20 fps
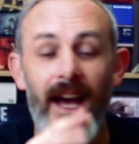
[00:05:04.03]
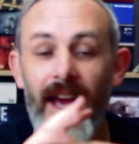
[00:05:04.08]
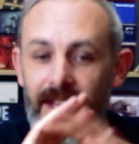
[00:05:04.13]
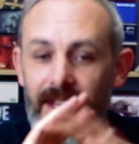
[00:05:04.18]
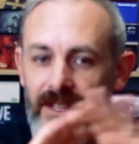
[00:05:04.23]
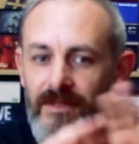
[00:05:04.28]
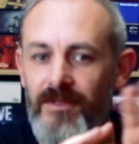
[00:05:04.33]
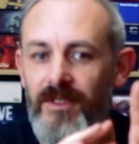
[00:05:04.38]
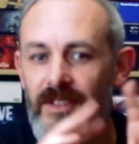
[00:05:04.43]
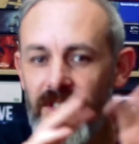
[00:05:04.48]

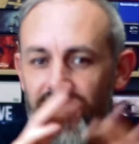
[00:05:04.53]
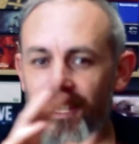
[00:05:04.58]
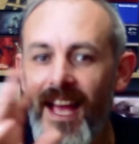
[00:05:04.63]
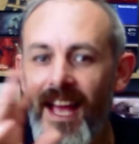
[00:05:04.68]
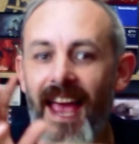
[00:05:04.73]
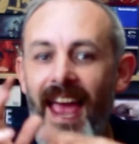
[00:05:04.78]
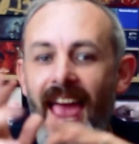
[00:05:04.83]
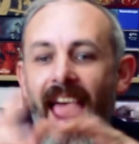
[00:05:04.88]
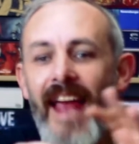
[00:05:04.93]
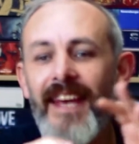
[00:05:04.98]
It's just a
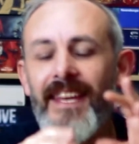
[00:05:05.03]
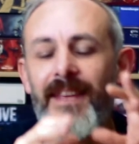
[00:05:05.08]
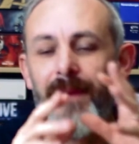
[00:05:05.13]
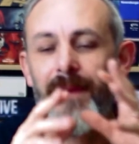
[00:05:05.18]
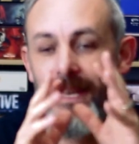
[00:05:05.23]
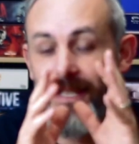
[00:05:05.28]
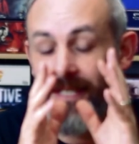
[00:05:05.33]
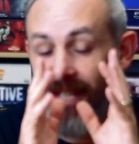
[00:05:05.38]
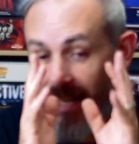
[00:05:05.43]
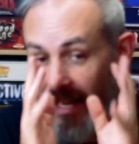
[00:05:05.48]
heady
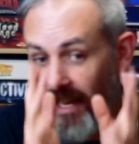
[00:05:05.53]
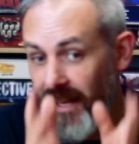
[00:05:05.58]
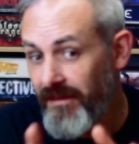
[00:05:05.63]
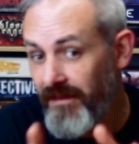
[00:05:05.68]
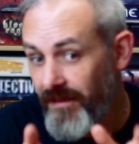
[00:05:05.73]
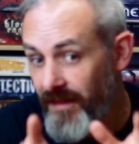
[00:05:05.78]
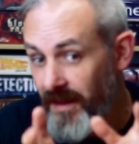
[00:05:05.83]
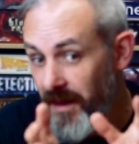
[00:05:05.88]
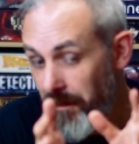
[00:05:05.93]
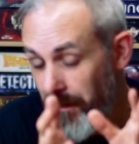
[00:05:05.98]
mix. I
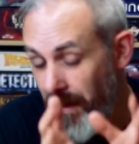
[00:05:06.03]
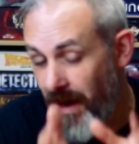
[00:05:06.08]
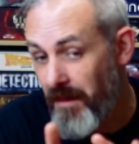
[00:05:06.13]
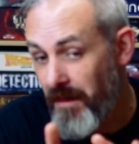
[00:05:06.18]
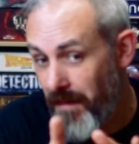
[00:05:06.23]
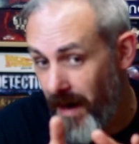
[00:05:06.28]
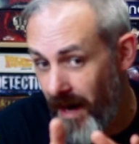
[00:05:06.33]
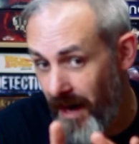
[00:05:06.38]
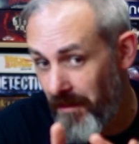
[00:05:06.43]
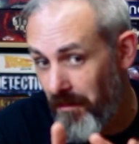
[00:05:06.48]
love a bit
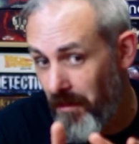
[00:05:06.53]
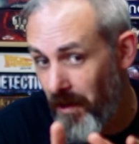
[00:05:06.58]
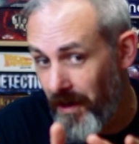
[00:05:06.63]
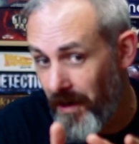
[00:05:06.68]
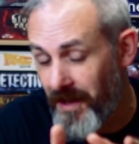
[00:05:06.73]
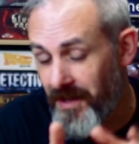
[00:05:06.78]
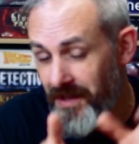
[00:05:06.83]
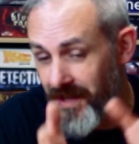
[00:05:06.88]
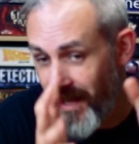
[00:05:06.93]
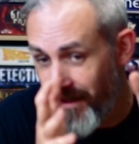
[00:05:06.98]
of Martin
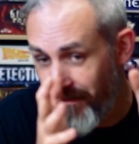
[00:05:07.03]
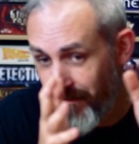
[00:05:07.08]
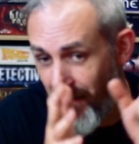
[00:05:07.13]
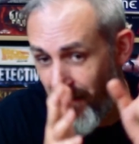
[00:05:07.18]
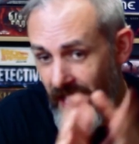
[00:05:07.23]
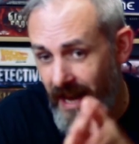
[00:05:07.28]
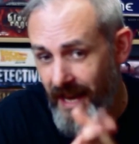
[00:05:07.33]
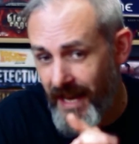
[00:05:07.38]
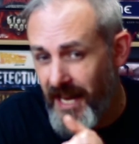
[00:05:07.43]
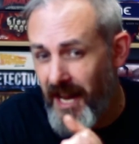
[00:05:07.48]
Wallace. I've
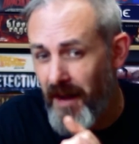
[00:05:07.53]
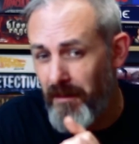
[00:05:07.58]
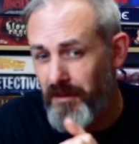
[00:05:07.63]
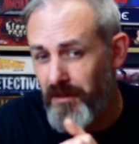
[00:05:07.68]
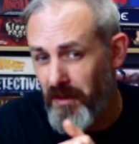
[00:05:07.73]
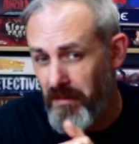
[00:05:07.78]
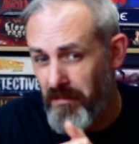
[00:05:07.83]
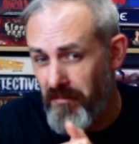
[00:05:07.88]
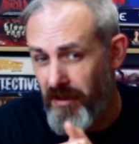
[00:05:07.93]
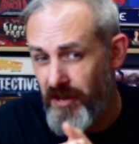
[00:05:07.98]
really come
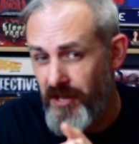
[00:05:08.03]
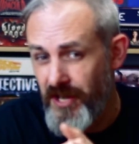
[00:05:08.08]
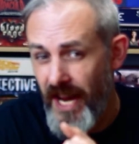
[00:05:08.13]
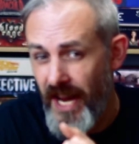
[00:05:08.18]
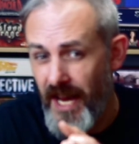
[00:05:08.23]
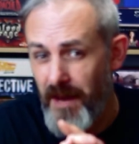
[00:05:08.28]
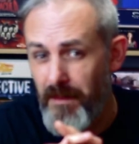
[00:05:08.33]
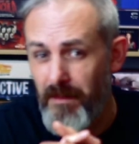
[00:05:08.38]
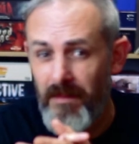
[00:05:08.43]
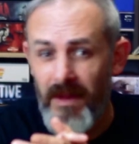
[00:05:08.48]
to
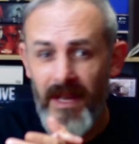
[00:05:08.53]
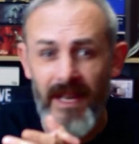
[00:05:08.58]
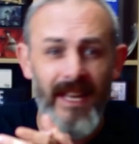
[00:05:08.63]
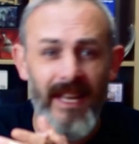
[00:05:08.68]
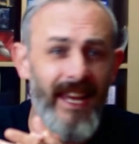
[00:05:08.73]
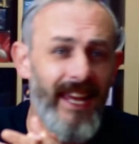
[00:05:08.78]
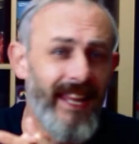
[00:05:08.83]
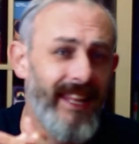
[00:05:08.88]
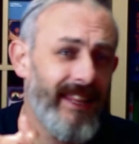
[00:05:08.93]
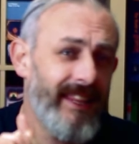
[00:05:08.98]
appreciate him
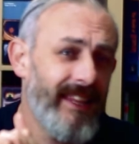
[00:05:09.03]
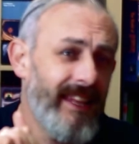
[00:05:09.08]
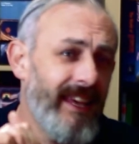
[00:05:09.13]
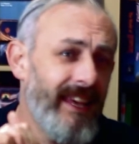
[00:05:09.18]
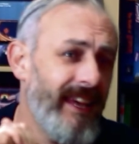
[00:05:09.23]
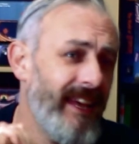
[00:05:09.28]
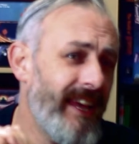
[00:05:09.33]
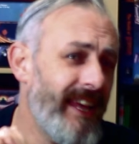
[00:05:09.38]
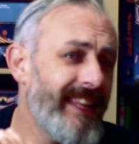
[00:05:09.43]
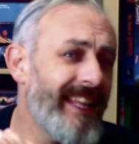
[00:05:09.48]
in
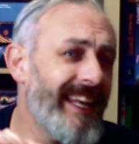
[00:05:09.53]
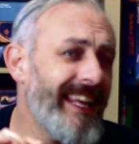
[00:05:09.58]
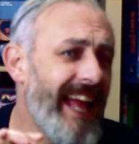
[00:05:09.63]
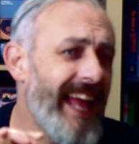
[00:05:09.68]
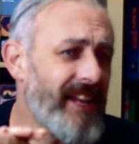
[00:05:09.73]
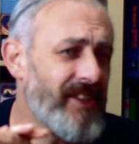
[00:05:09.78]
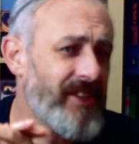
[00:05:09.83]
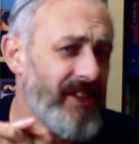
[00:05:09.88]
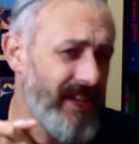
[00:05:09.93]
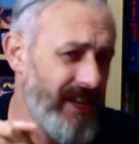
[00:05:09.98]
the
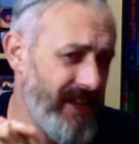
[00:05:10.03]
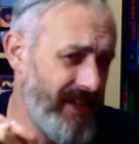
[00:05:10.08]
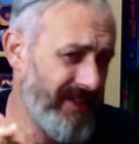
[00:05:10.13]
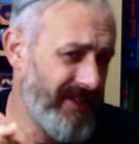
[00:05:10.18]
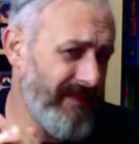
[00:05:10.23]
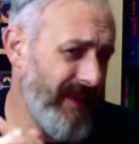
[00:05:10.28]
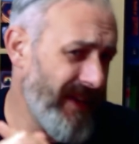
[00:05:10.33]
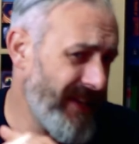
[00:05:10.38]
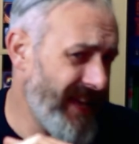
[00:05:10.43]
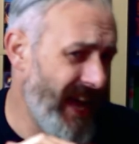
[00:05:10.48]
latter years
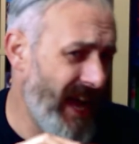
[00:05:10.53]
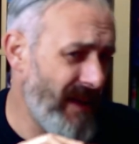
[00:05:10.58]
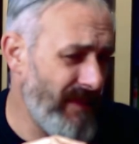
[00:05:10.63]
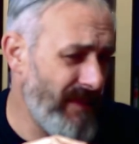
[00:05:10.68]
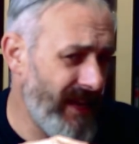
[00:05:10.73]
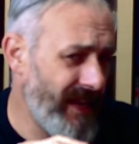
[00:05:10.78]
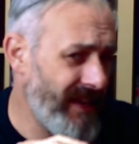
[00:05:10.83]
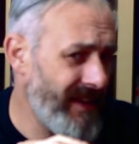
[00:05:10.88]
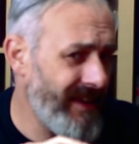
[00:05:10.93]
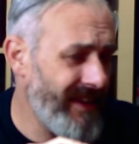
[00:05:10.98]
of my
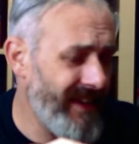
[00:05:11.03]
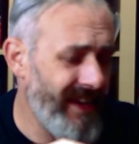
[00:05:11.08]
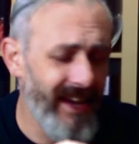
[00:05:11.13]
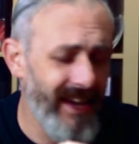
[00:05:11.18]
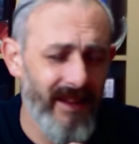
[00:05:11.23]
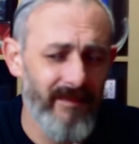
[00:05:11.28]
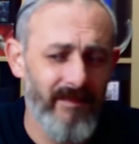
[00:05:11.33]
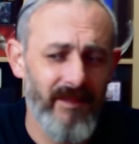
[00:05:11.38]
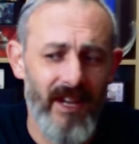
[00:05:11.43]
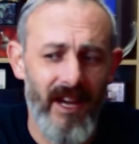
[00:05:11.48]
gaming
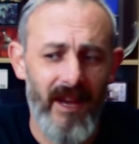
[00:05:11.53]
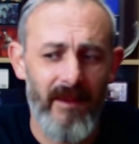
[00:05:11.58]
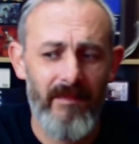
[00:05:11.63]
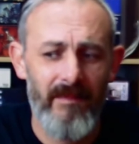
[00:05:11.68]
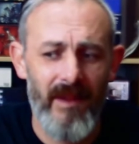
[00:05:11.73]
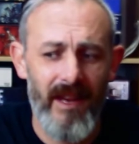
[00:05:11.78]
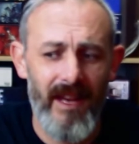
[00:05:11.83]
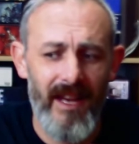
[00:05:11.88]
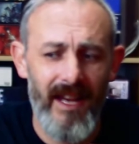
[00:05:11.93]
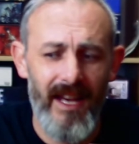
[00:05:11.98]

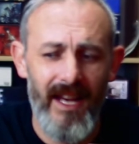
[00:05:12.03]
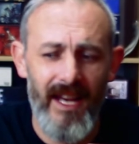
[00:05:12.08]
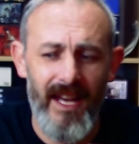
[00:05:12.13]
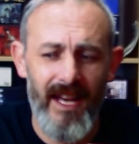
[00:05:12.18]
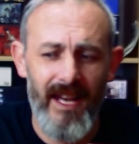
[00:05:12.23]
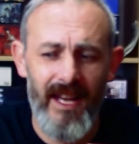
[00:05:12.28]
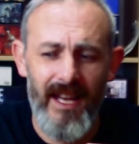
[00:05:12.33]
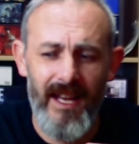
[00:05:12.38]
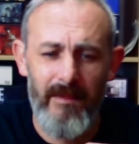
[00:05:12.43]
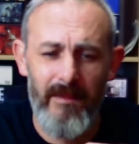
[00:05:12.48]
time.
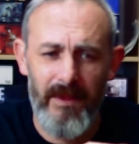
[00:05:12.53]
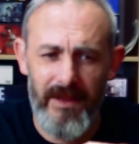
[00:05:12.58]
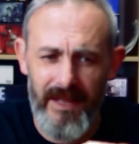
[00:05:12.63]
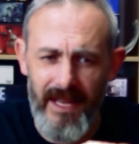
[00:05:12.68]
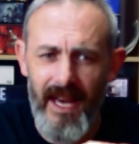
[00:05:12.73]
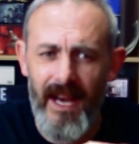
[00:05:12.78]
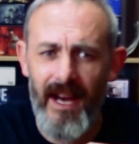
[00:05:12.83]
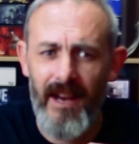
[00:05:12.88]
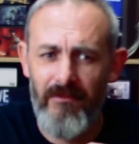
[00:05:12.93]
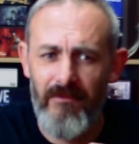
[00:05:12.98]
But
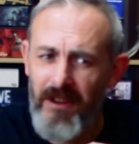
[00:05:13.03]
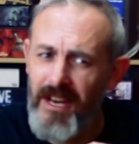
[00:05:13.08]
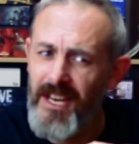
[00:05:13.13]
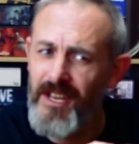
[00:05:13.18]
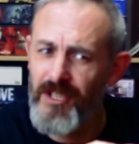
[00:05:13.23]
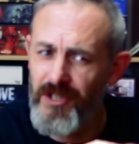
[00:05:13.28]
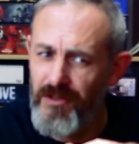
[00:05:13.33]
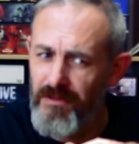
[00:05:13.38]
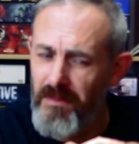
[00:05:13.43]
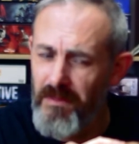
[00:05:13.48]
yeah, I really
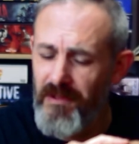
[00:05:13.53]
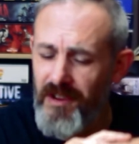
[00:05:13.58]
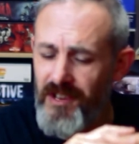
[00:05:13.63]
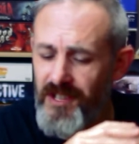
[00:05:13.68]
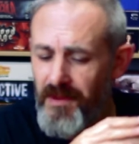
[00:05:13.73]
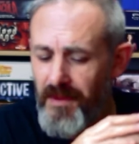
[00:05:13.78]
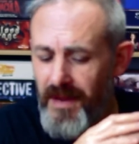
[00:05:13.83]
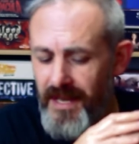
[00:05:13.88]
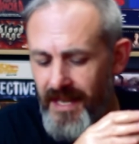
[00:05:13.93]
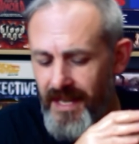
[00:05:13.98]
do
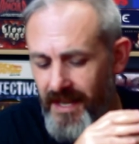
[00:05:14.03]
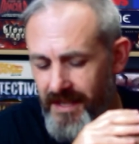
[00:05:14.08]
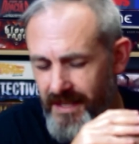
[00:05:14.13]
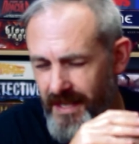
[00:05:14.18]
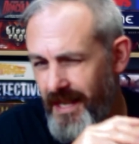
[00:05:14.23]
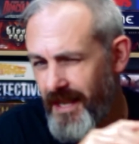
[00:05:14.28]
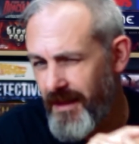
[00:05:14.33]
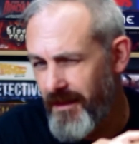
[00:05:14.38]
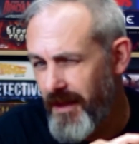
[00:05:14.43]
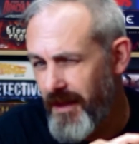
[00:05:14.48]
appreciate what he does.
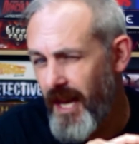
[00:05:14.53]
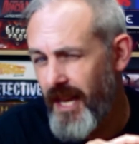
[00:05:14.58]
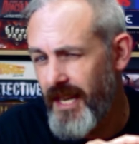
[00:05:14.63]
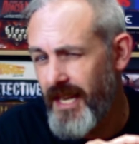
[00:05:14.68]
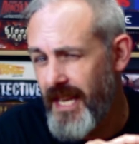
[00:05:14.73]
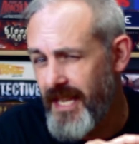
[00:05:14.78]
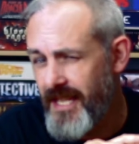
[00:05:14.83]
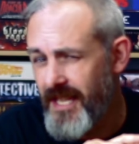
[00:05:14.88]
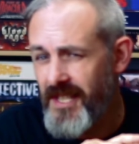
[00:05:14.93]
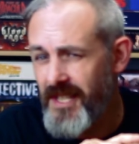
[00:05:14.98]
And
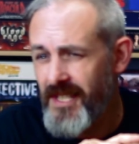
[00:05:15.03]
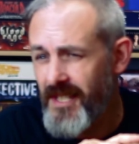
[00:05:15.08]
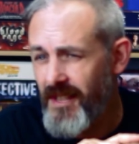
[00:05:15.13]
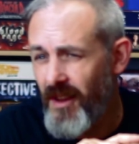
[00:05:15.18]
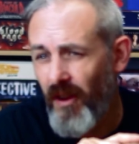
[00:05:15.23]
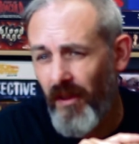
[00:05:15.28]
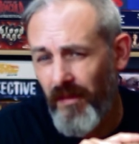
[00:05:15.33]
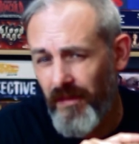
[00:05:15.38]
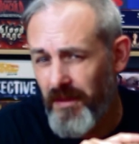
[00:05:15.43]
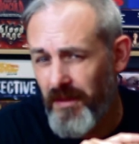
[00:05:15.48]
he doesn't
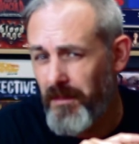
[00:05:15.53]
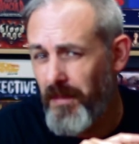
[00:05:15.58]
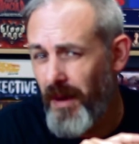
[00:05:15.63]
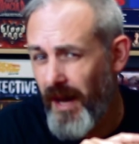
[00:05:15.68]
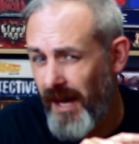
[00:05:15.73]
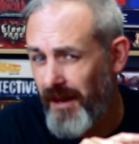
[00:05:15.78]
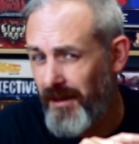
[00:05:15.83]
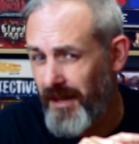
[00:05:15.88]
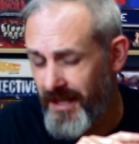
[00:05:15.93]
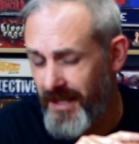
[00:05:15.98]
often
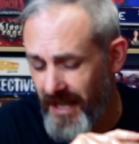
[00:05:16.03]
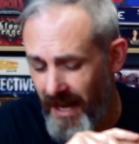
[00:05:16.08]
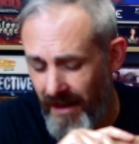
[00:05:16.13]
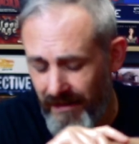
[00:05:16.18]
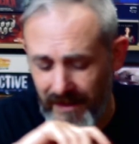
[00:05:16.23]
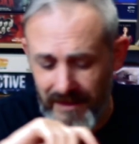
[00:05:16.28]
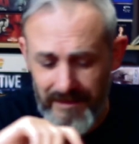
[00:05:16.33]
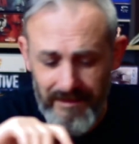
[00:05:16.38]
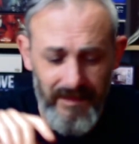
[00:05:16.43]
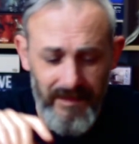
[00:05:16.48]
put out a
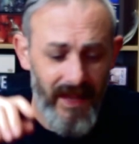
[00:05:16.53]
duffer.